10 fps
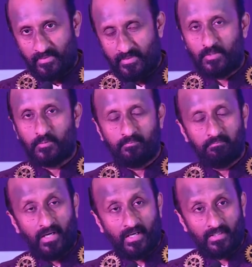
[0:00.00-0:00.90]
That
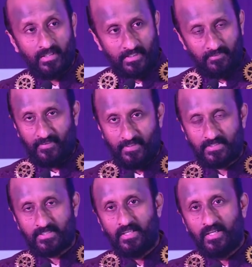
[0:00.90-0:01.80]
marked a
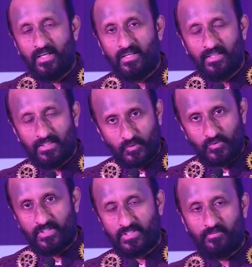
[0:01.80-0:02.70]
difference in the
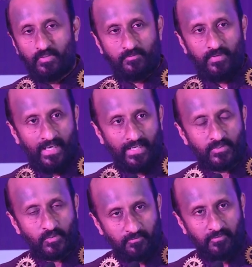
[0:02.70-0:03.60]
association which we had
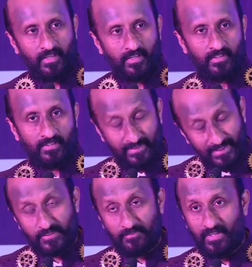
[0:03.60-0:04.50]
so far,
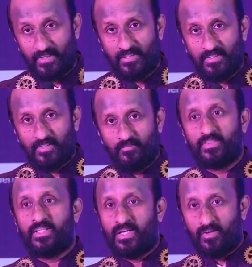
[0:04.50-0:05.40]
this far,
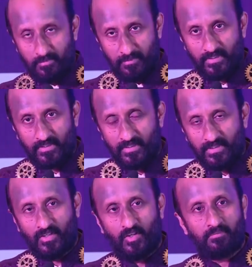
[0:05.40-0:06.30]
with the government.
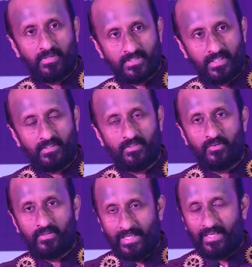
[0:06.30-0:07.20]
The government started to
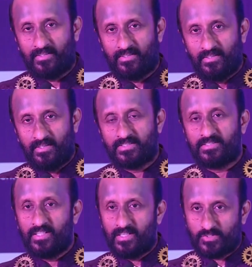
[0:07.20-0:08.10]
take a
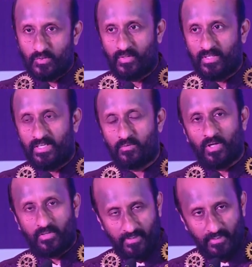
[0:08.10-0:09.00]
serious look at
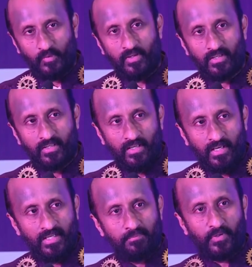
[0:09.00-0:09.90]
what we are doing
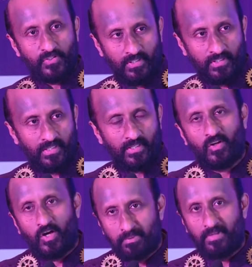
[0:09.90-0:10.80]
and appreciating and
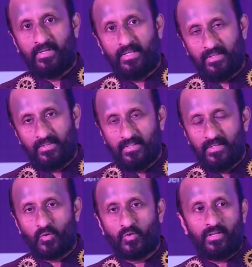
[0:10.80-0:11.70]
complimenting
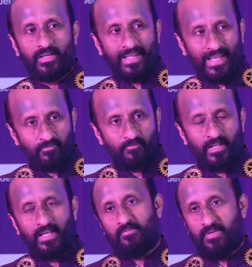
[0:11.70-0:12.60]
Rotary at every
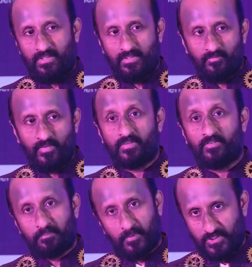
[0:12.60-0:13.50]
level
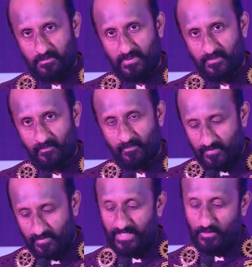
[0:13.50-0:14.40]
wherever possible.
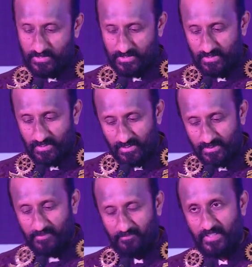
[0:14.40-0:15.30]
That was the
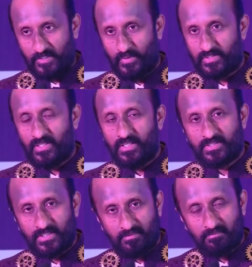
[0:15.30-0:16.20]
difference which
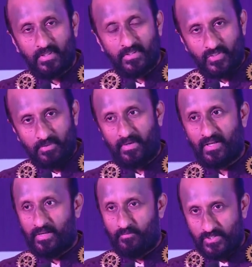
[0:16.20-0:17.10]
CM Sri
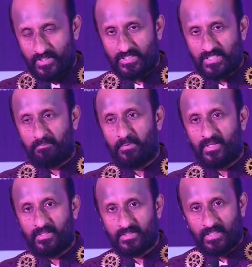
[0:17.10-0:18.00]
Pinarayi Vijayan's
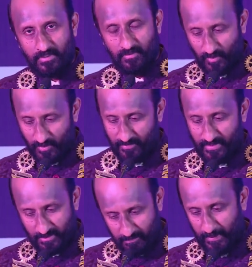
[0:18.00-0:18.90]
appearance at our
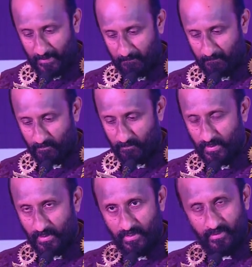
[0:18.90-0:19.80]
conference made.
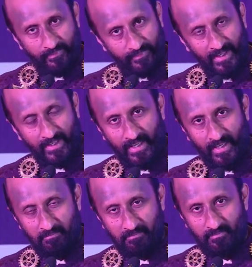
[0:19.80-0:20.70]
Then
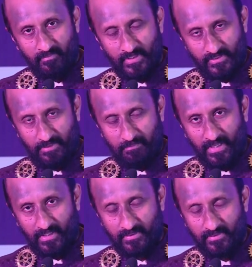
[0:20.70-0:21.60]
came the
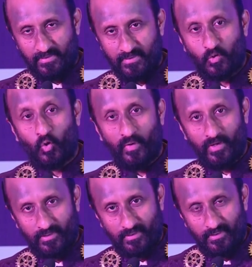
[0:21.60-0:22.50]
setback, COVID.